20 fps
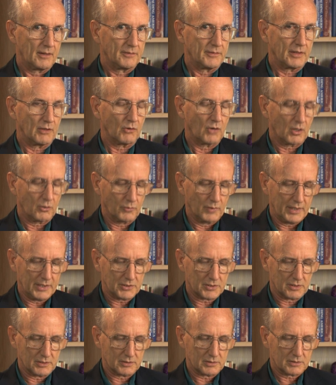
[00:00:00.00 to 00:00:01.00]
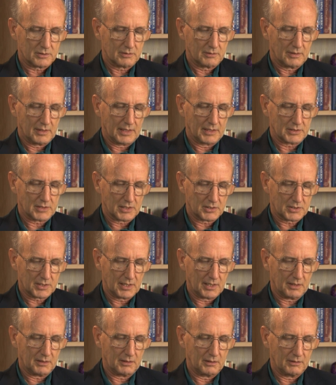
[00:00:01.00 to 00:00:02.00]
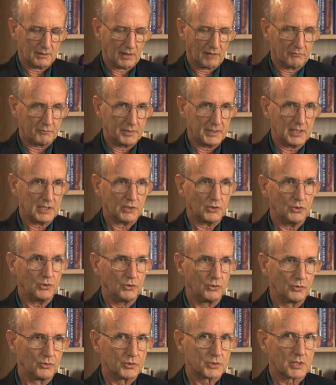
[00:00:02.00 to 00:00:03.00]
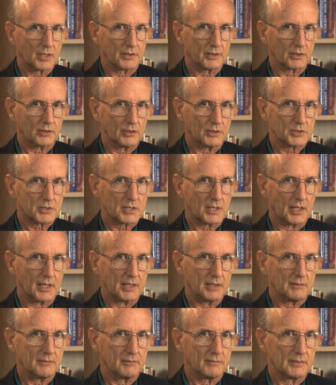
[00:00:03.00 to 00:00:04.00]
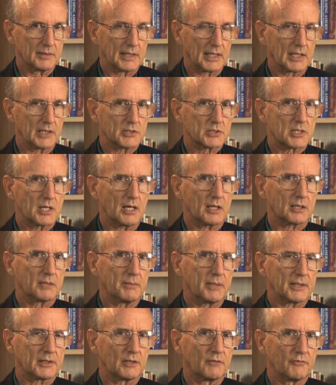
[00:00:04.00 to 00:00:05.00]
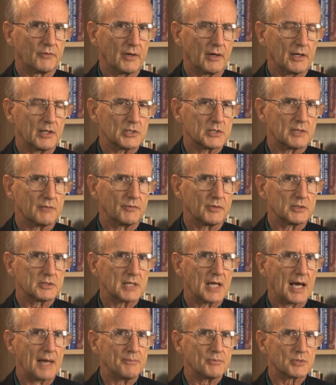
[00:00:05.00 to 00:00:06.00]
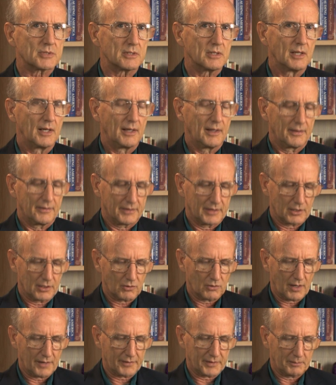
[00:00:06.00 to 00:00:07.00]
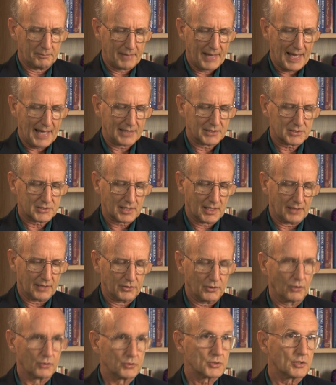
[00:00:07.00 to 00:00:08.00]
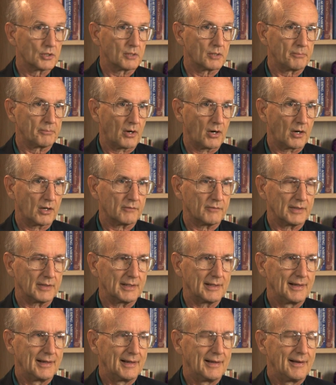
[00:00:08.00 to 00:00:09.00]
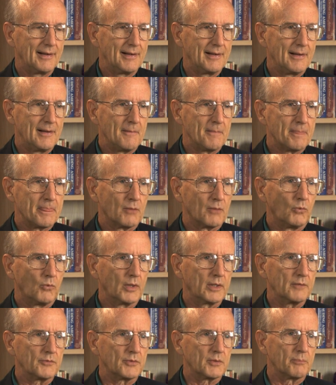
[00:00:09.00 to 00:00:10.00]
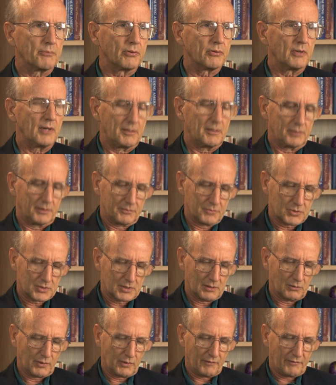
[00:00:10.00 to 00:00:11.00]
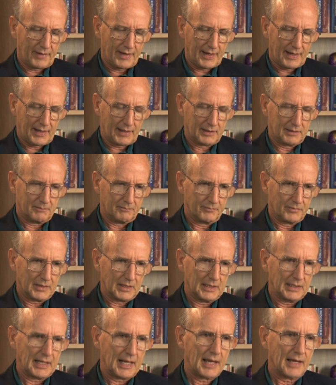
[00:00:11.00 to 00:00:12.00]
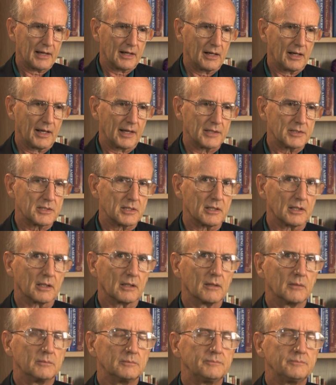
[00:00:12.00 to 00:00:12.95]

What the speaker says: There are reasons, as I said, of being used on the good side. Now let's talk about the various different types that are on the bad side, those that are part of it. One of the problems that we've had in analyzing